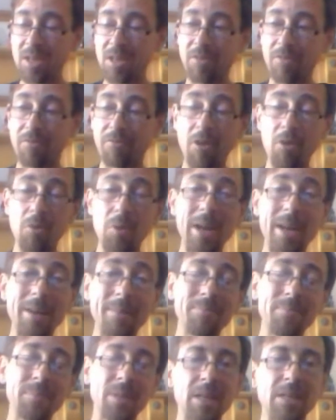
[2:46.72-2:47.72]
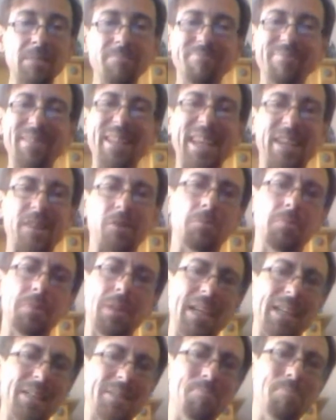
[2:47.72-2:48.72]
Fruit hit,
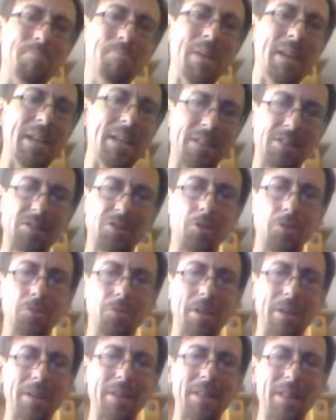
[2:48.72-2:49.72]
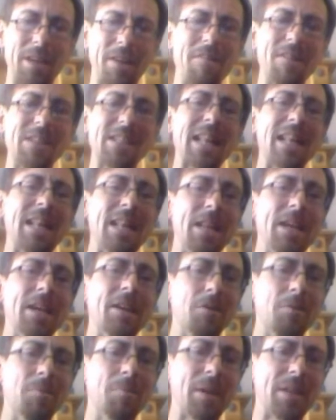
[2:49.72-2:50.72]
it's minuscule. There is a
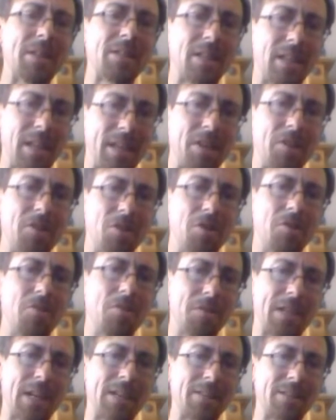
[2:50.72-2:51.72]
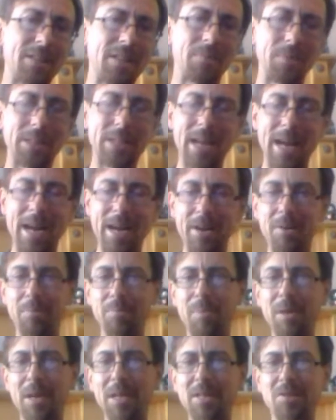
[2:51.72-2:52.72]
little bit to let you know you've taken something
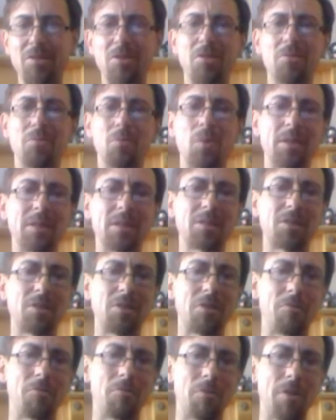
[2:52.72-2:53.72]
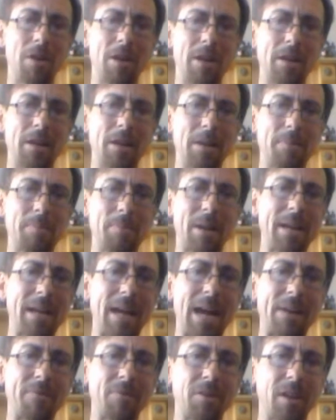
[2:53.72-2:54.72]
down, but it's not one that's going to really play
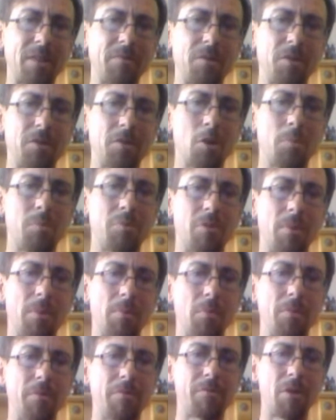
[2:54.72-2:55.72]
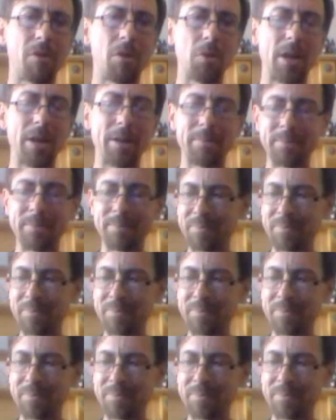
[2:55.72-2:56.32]
havoc if you've got a problem with fruit hit.